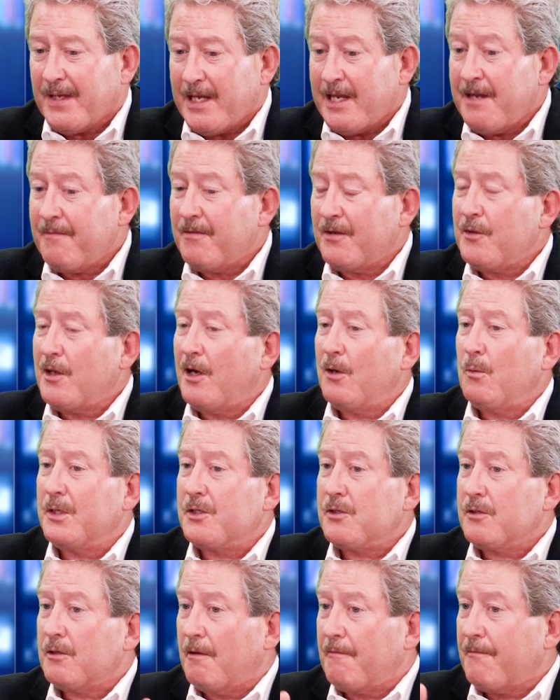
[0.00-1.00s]
even though
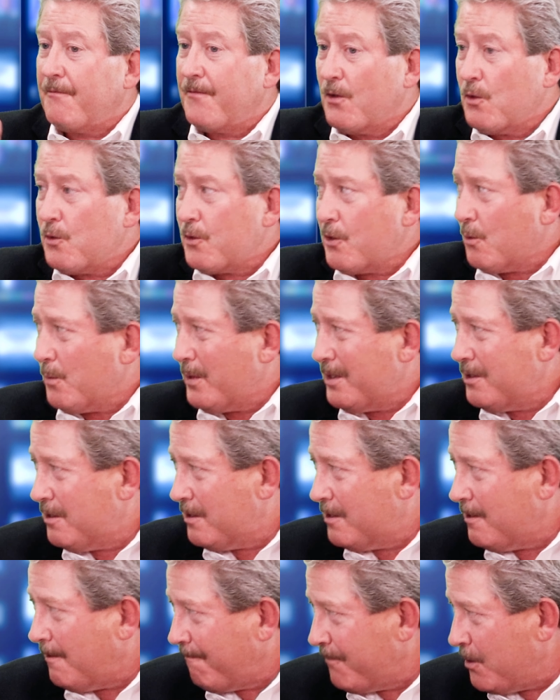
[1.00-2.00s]
it's further into
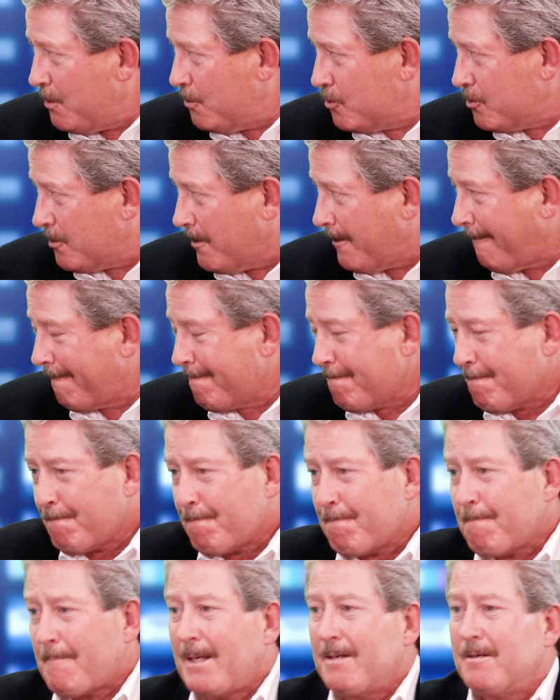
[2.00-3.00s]
the future?
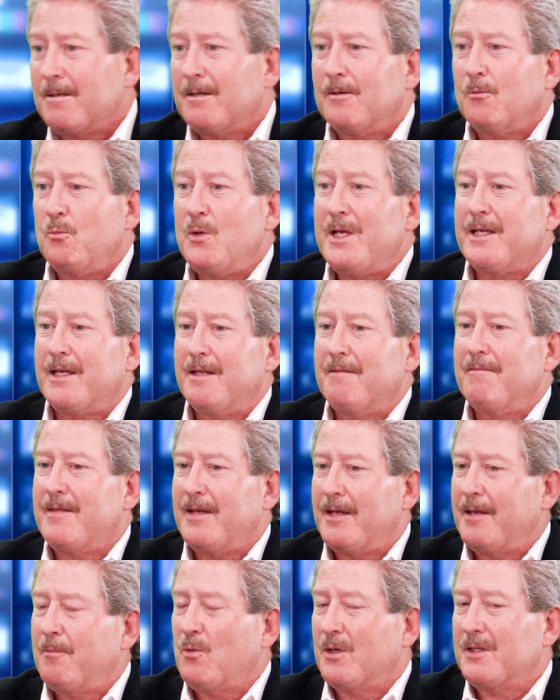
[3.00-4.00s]
We can
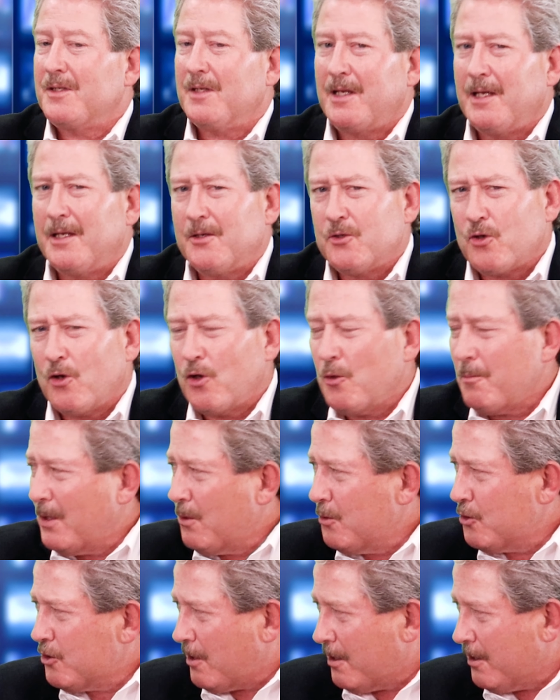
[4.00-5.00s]
then once again
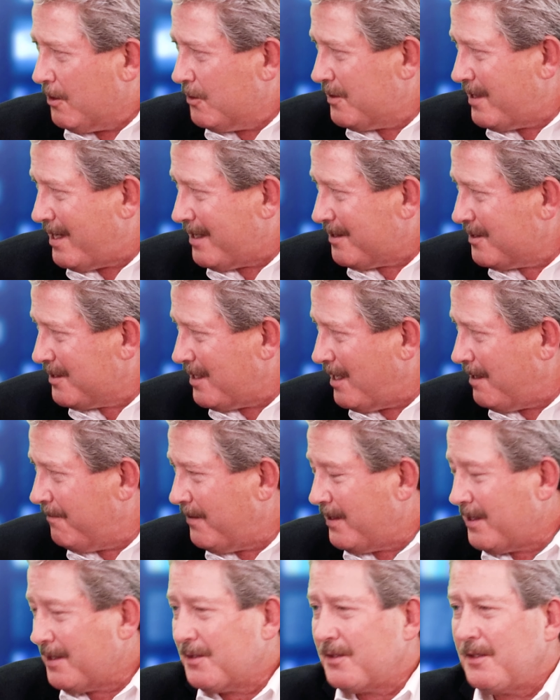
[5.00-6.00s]
turbocharge that
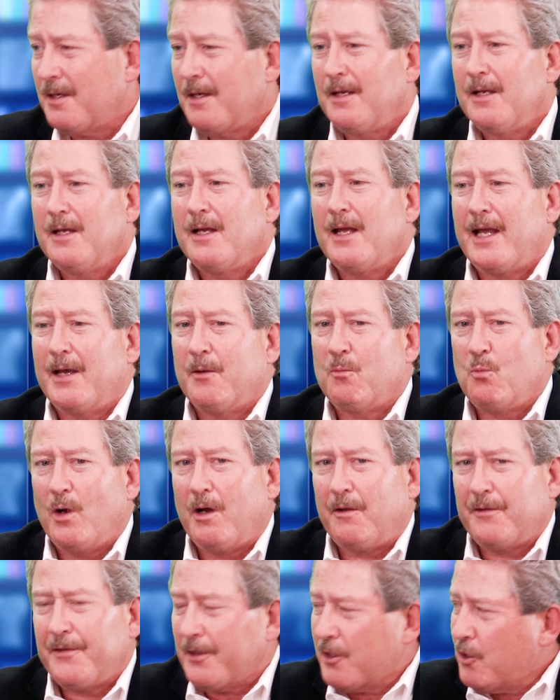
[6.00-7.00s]
savings and
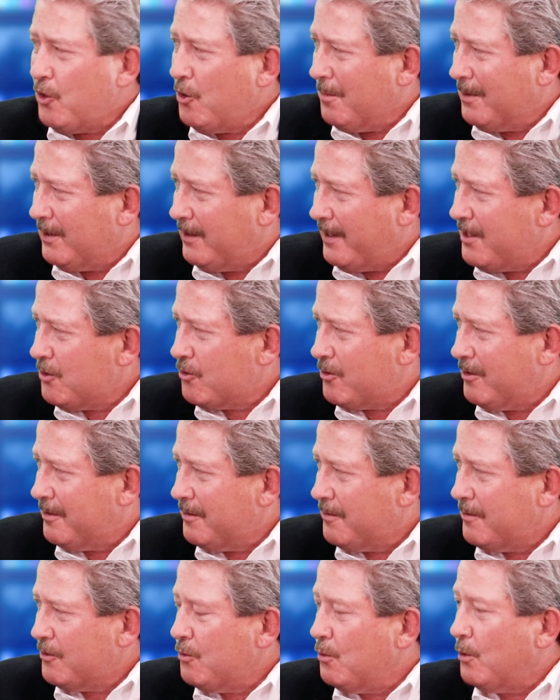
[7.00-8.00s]
wealth
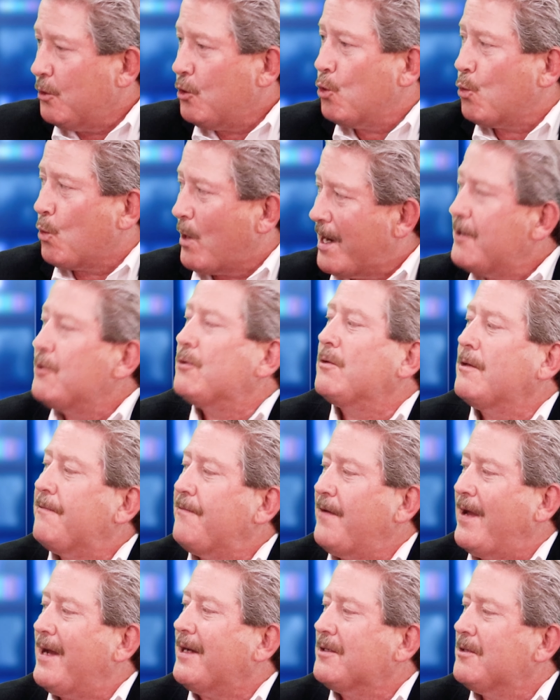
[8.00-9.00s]
accumulation to a greater
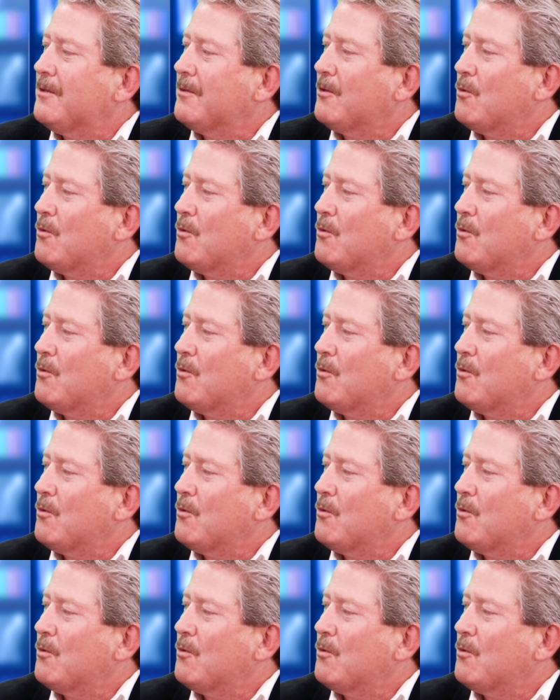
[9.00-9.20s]
effect,